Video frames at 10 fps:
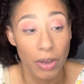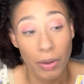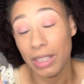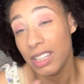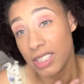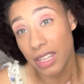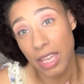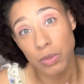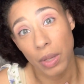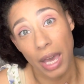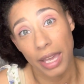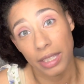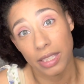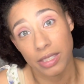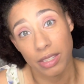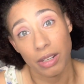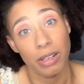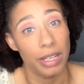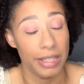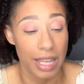Or at least that's what I
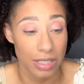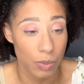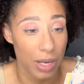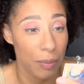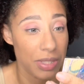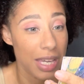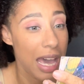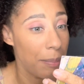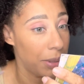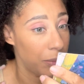considered. And that's what I was happy